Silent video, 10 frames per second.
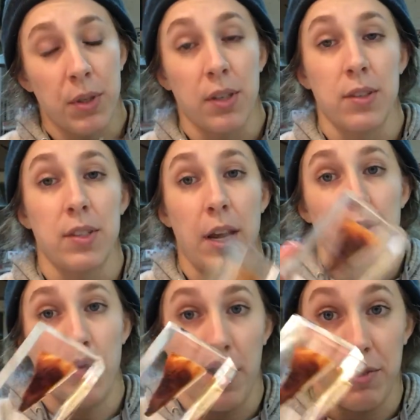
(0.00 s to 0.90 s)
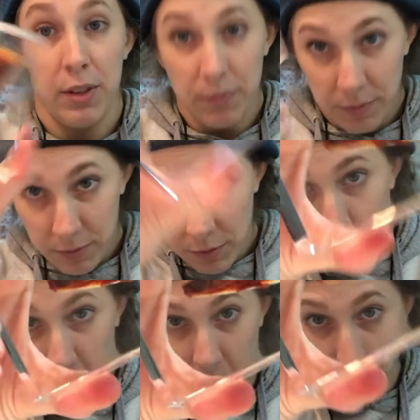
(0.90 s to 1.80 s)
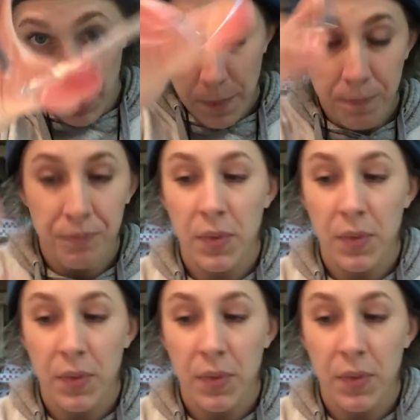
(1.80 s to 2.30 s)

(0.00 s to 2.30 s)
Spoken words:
because now you have it forever.